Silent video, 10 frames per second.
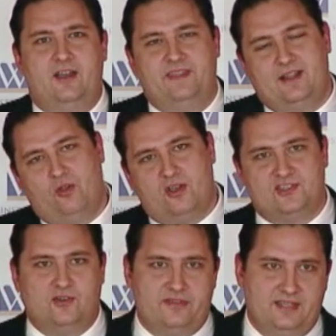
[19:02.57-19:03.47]
in that
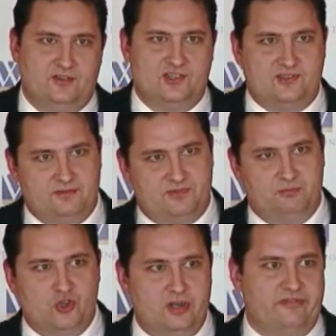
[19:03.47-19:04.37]
lawsuit, I think there's some
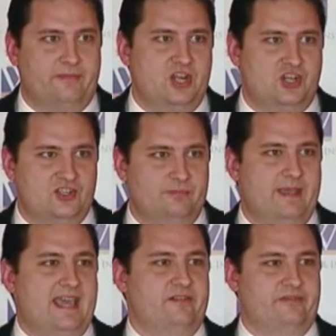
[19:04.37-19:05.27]
good information and some
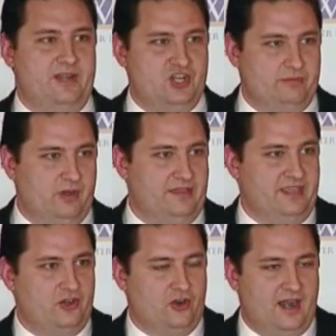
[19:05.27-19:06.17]
bad information, but I
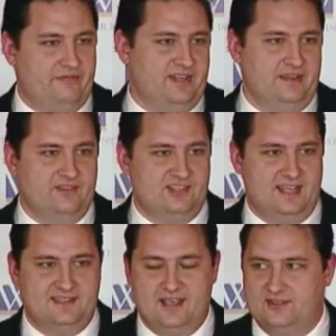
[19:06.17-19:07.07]
think her affidavit
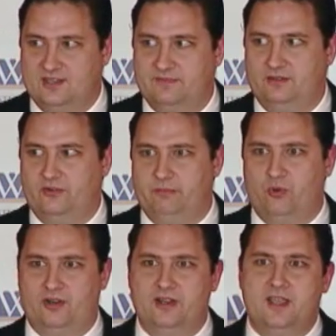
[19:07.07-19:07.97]
stands out as something really
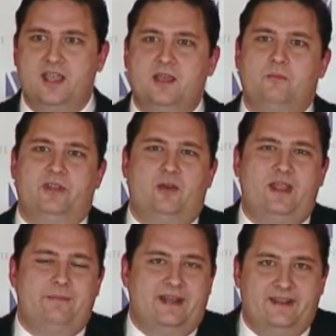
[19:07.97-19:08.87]
important. Well, now,
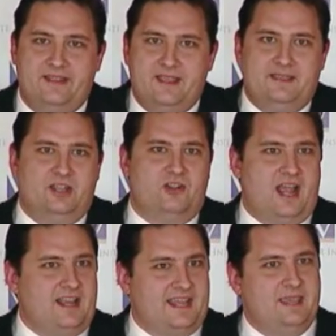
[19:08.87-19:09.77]
wait a minute. You know,
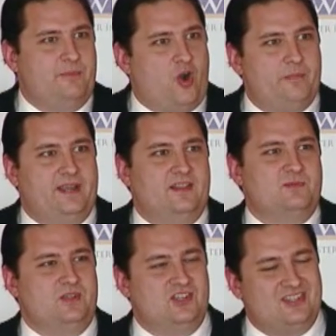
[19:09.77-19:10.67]
I keep harping on this,
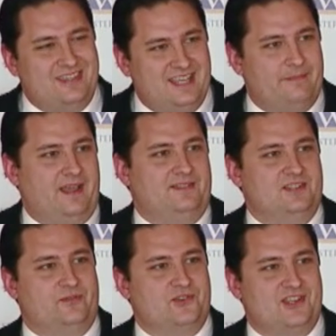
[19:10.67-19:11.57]
but just think about this
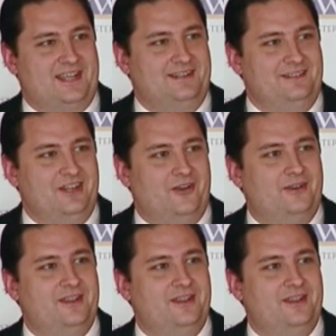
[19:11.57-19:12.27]
for a second. You know,